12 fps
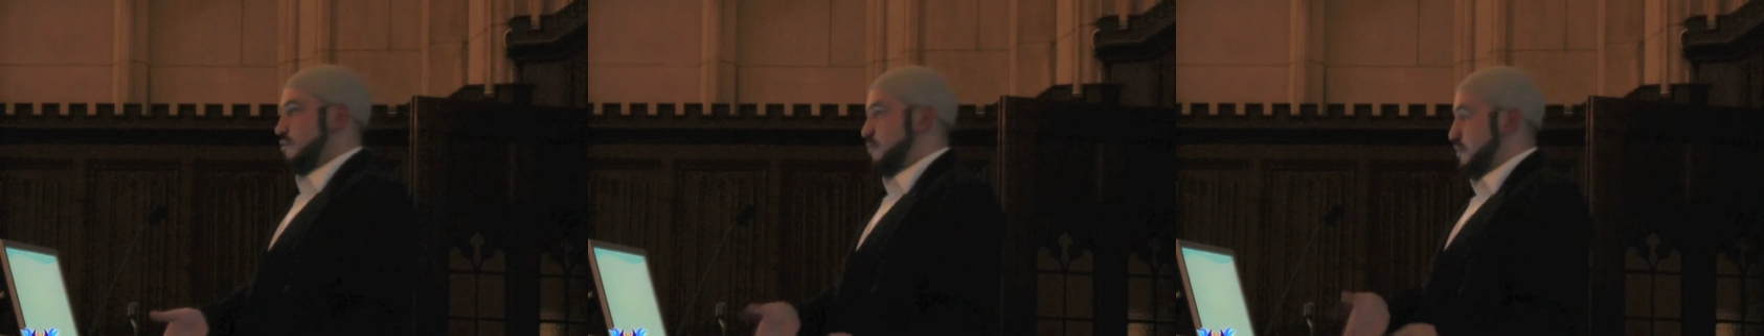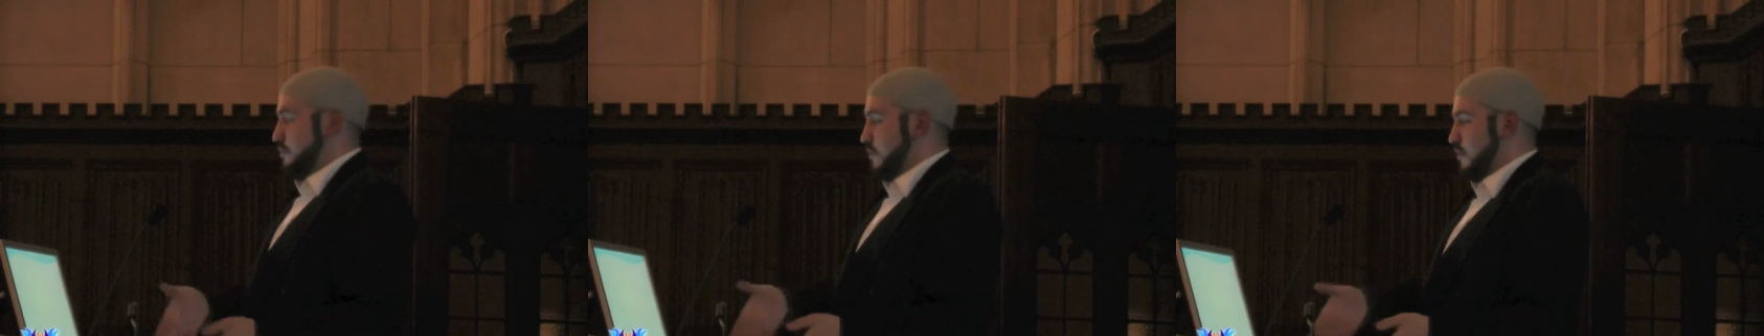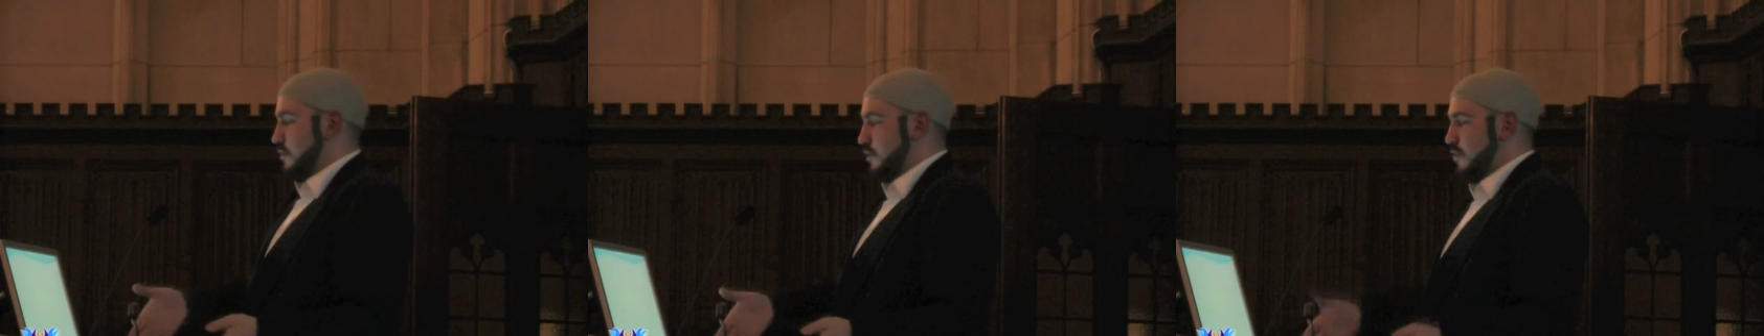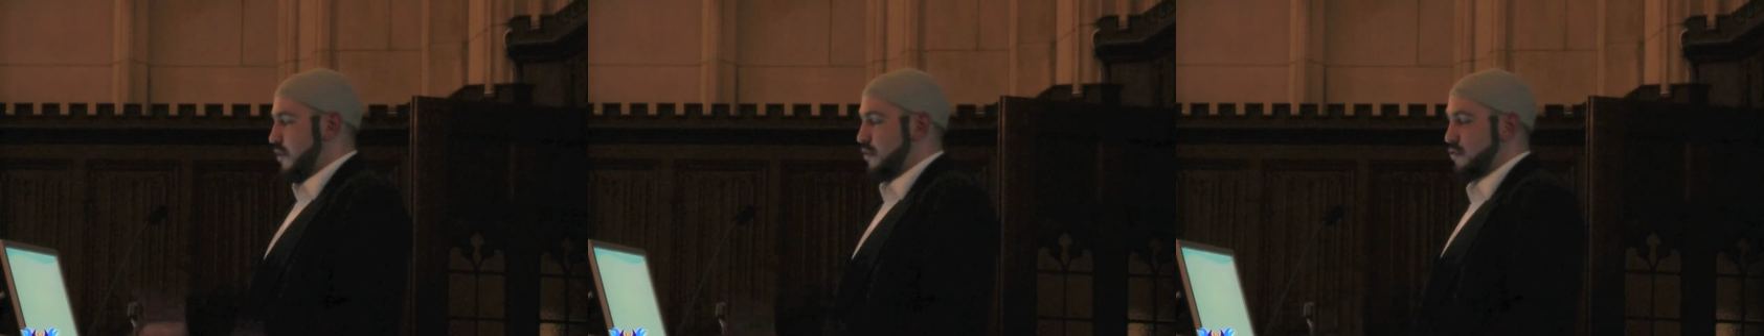or this
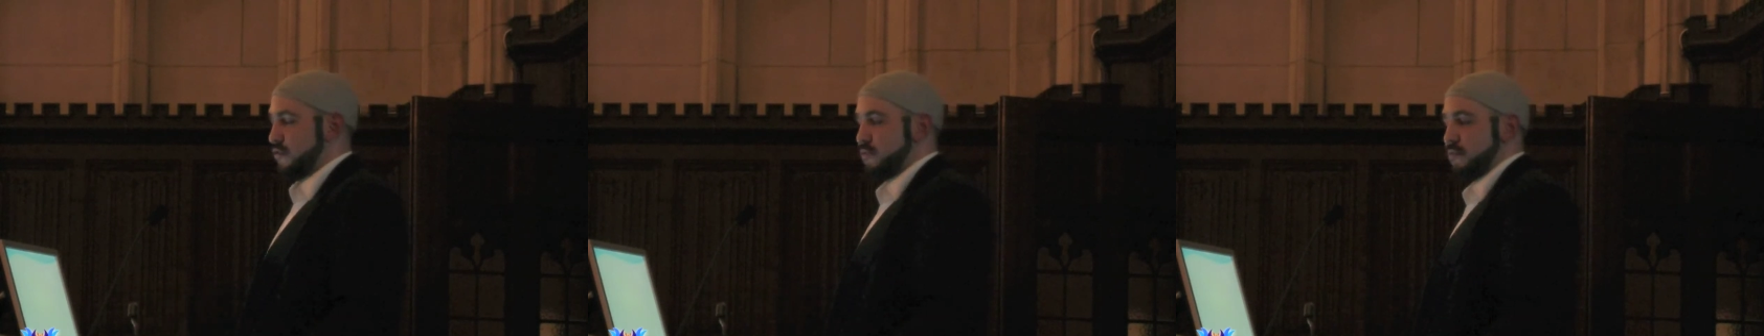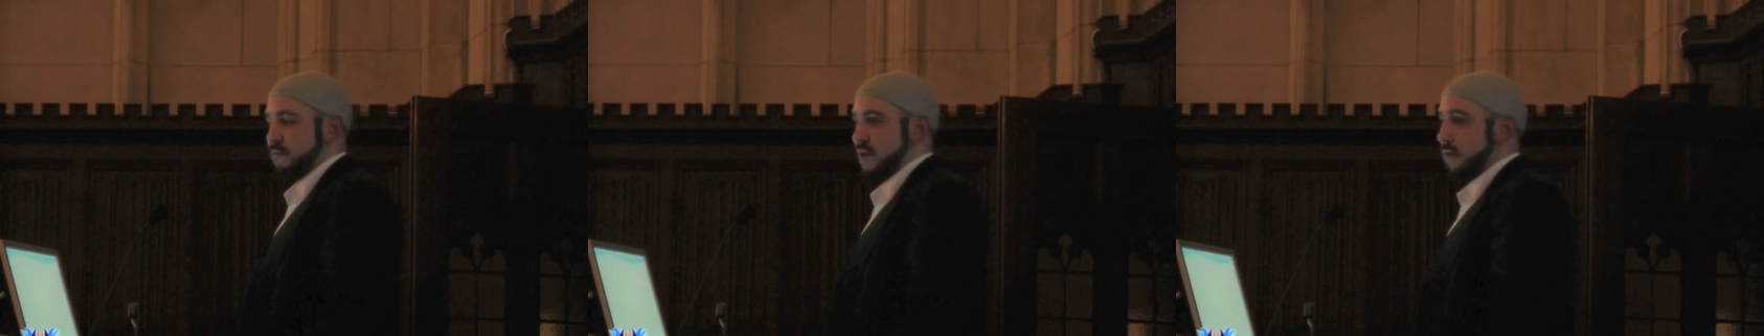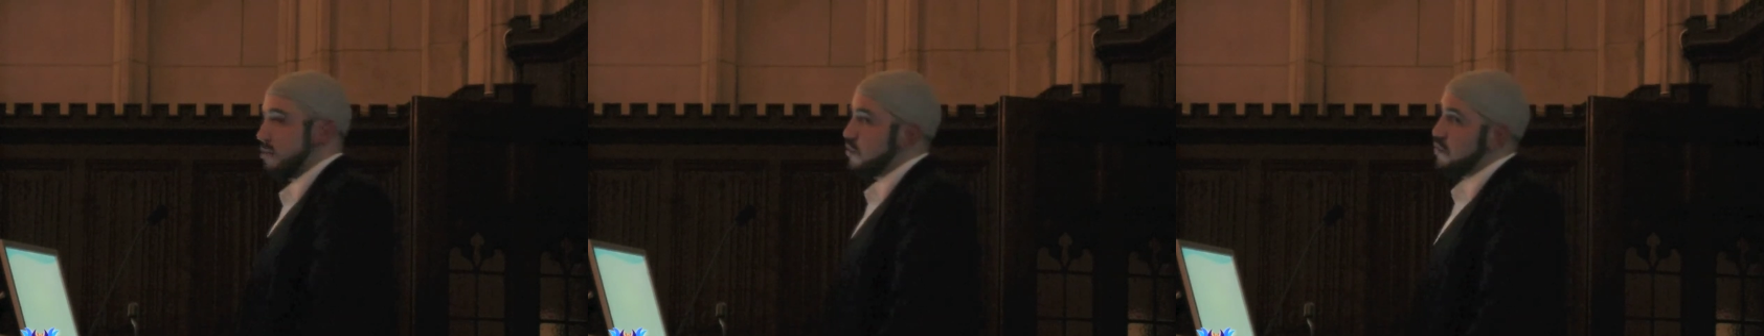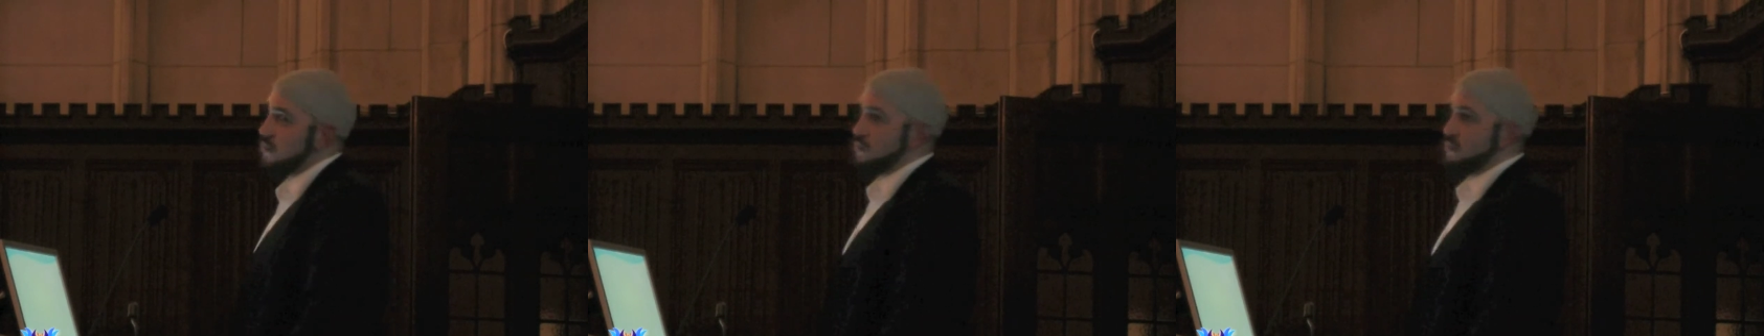narration from Muhammad? No.